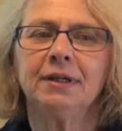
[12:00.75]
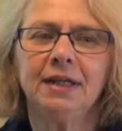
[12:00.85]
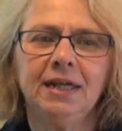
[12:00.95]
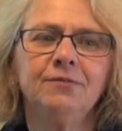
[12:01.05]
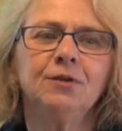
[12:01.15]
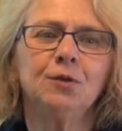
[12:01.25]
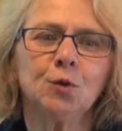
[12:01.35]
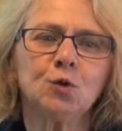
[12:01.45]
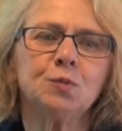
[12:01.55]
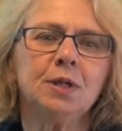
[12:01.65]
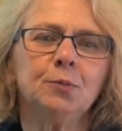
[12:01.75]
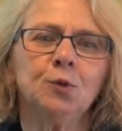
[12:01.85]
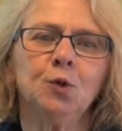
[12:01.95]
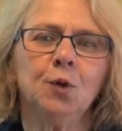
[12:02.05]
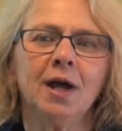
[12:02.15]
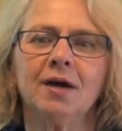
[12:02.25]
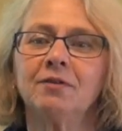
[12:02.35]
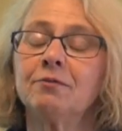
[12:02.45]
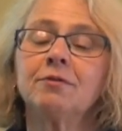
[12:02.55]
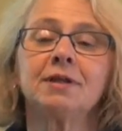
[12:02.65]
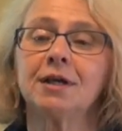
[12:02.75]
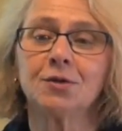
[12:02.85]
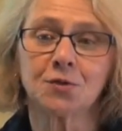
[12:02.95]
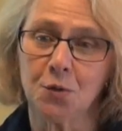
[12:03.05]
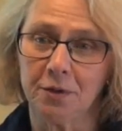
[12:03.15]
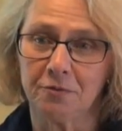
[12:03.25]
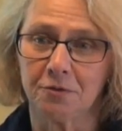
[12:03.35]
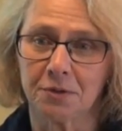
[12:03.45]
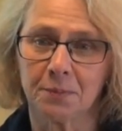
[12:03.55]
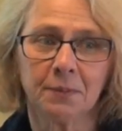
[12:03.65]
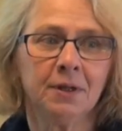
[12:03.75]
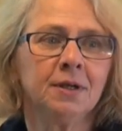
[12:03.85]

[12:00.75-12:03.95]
in even those people who have everything else going for them.